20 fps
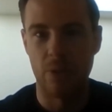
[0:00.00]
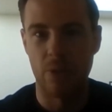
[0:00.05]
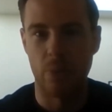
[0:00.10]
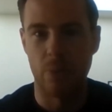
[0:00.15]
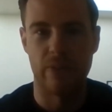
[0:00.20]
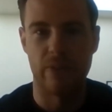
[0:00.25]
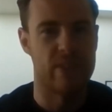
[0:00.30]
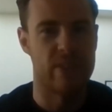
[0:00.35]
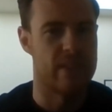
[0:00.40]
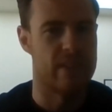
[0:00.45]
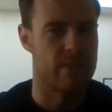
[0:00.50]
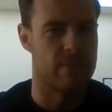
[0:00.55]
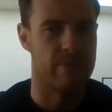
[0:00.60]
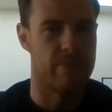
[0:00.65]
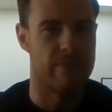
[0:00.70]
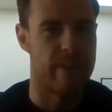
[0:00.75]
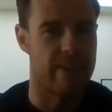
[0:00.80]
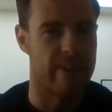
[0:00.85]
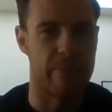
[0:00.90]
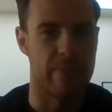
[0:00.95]
We've seen some
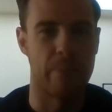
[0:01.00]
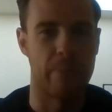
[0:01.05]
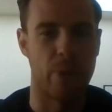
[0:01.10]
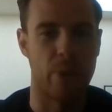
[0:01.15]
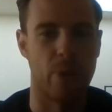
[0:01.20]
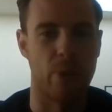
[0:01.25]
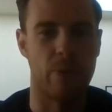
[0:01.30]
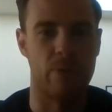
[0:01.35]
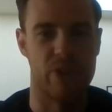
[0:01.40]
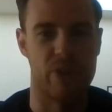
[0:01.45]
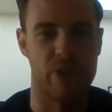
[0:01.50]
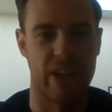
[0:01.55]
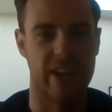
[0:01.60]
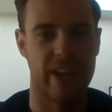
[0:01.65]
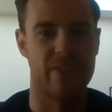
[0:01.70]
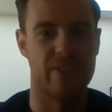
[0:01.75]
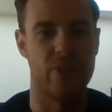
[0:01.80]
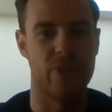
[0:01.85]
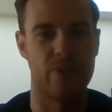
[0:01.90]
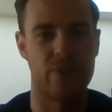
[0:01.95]
very poor
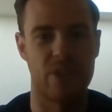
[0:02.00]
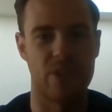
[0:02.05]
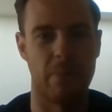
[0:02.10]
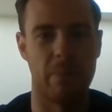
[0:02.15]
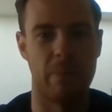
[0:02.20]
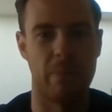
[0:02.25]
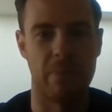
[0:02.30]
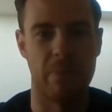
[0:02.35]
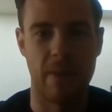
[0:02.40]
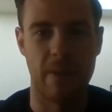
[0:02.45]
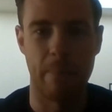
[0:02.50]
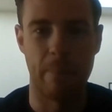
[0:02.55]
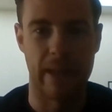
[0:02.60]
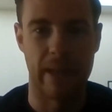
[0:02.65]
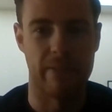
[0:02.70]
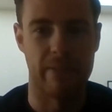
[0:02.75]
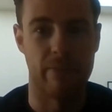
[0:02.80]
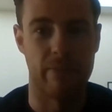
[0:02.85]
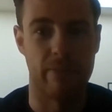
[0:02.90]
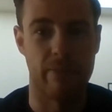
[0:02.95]
returns of some big
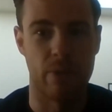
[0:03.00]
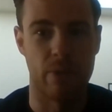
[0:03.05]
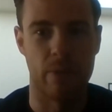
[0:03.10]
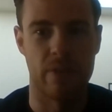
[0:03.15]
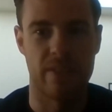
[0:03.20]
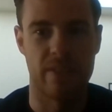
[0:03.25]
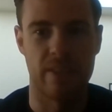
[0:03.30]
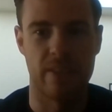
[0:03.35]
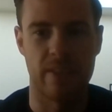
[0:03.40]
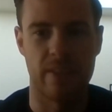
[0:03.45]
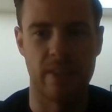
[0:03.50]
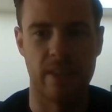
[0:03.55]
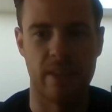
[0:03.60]
influencers.